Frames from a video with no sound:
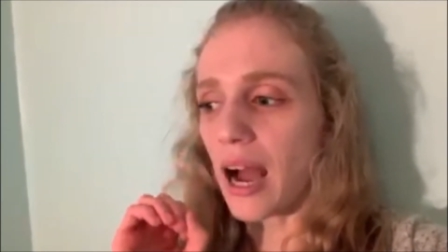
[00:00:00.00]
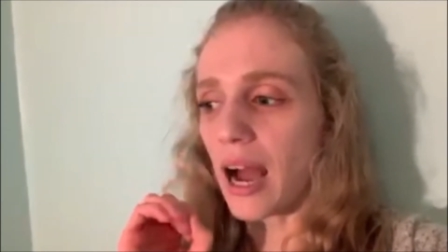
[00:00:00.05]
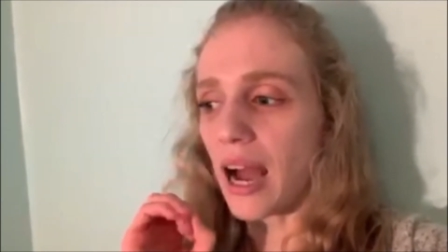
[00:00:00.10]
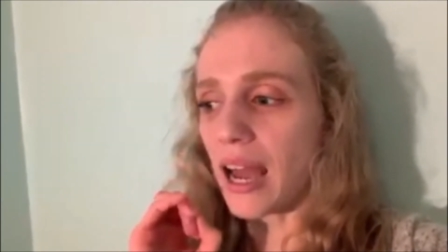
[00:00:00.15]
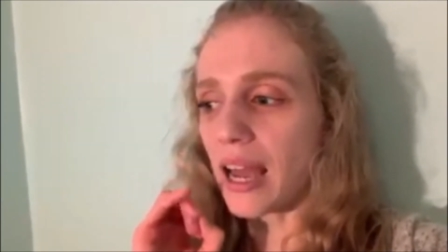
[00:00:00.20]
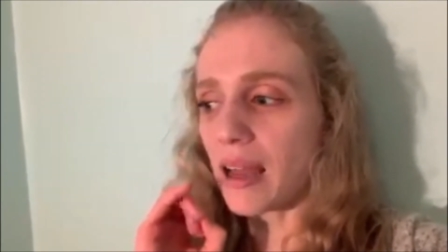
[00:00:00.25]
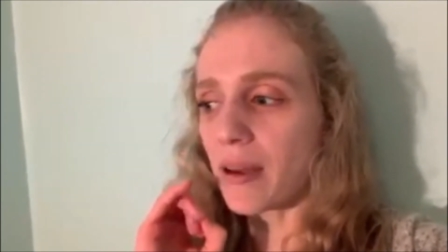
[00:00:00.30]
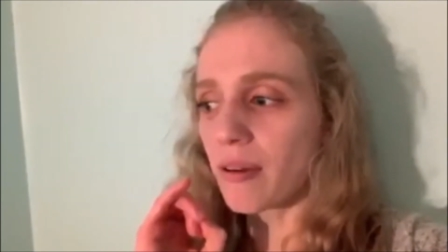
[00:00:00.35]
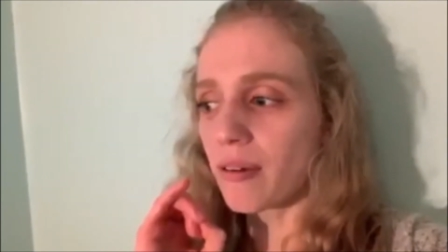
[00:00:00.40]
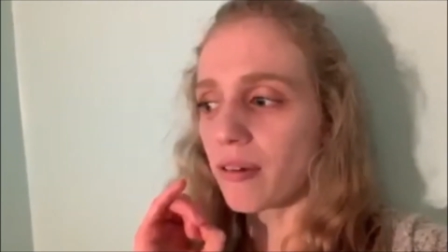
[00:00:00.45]

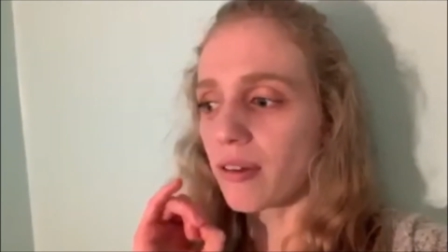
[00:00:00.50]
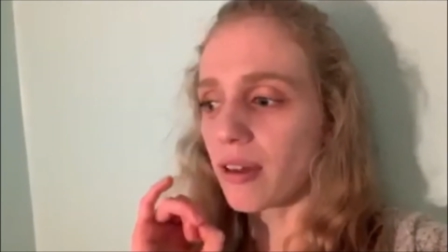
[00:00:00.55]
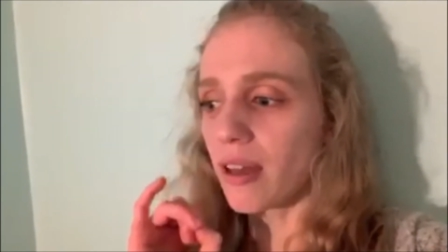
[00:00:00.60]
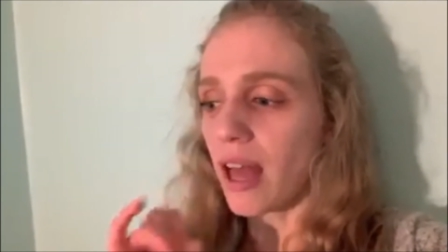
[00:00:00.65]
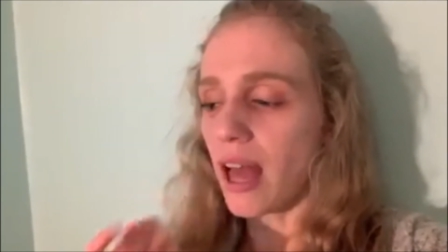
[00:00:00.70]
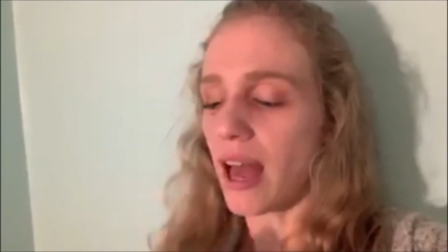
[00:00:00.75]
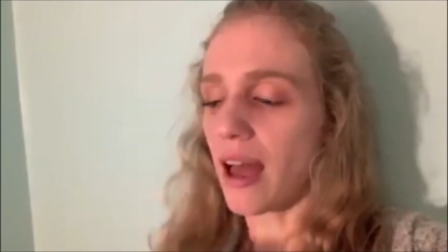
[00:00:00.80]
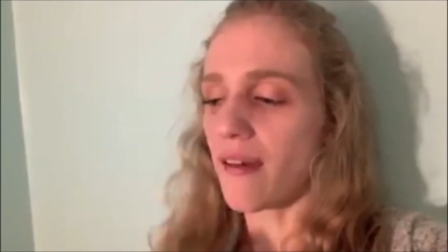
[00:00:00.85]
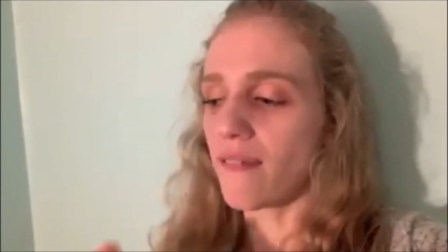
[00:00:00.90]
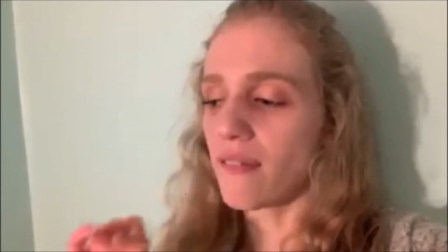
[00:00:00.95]

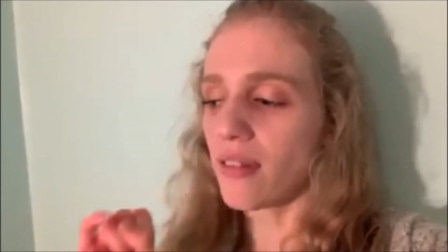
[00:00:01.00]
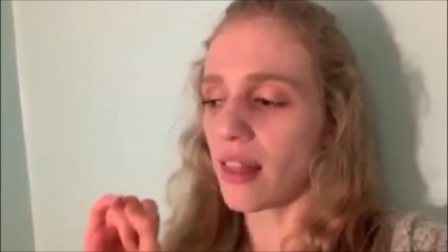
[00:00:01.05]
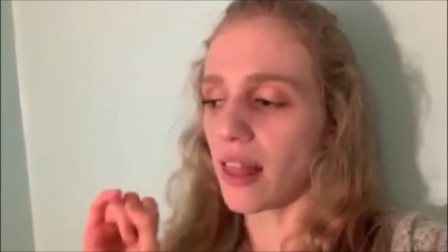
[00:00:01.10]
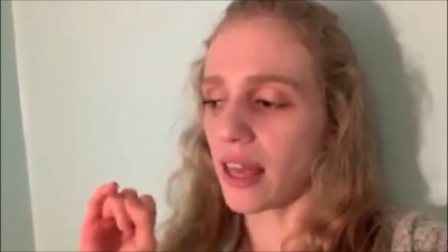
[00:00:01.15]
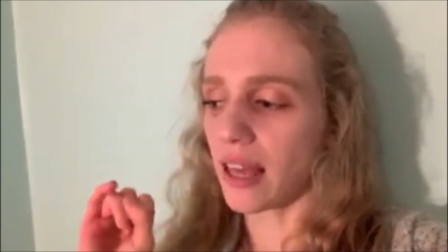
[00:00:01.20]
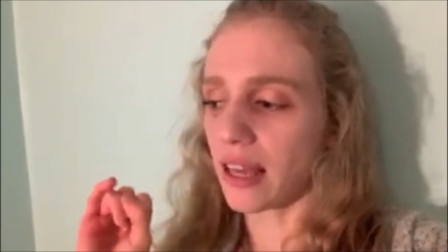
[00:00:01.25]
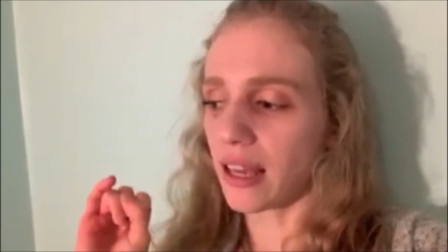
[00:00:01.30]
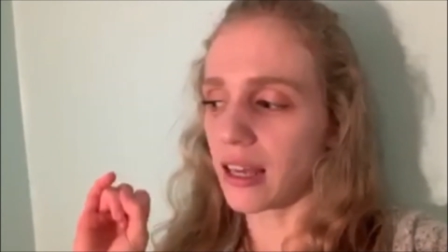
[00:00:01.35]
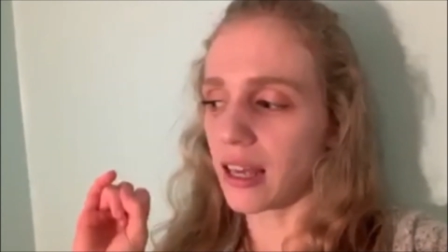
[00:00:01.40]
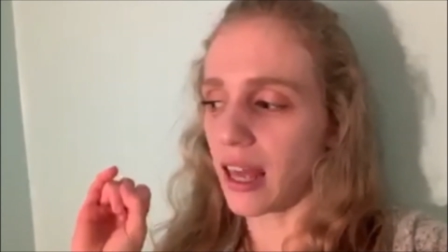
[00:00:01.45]
don't have
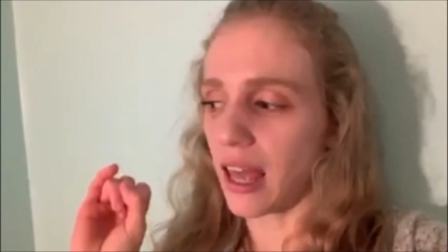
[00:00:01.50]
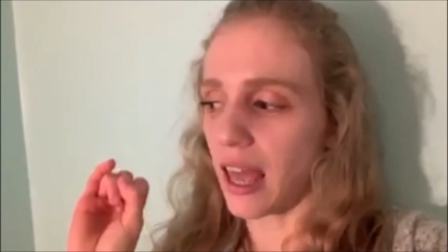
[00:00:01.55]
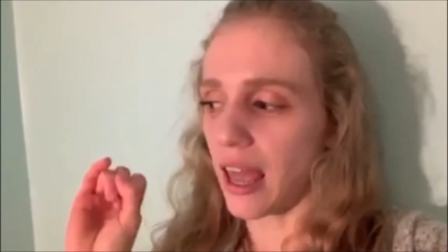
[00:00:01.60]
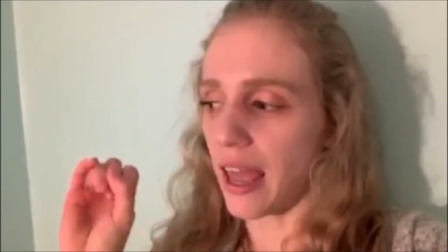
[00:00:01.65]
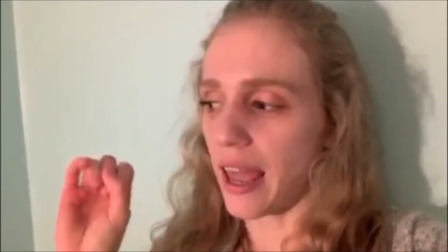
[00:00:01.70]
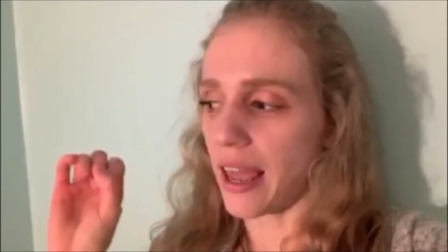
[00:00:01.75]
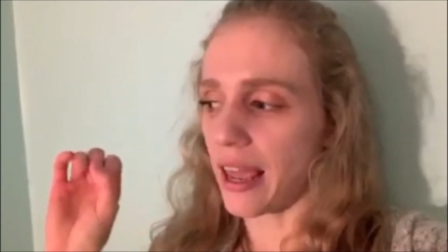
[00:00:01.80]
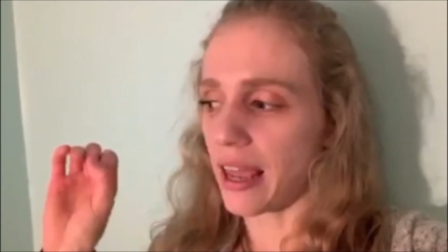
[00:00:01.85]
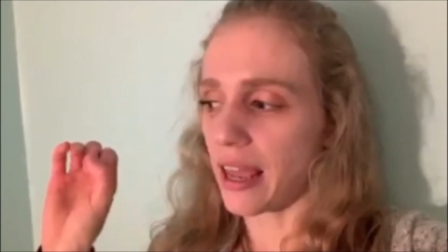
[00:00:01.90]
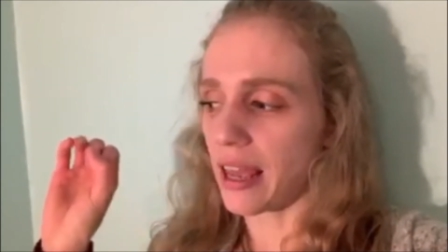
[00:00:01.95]
like
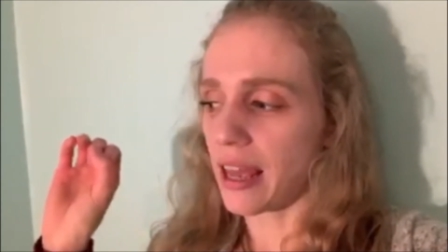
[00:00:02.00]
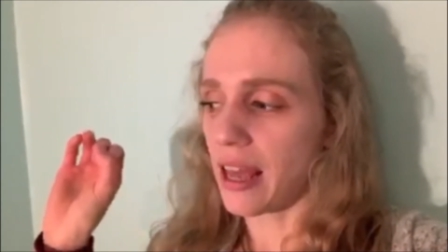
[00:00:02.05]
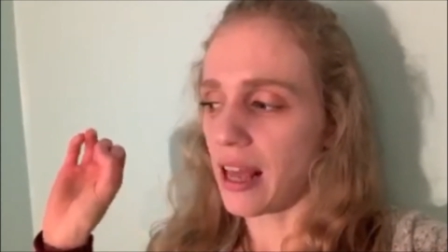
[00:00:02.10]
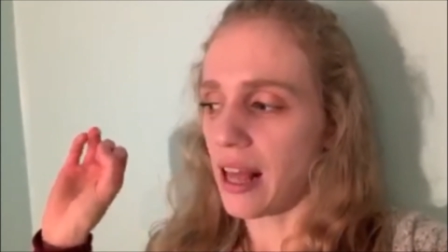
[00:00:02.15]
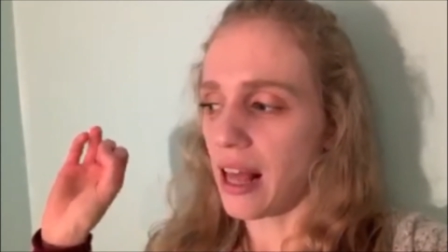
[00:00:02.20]
a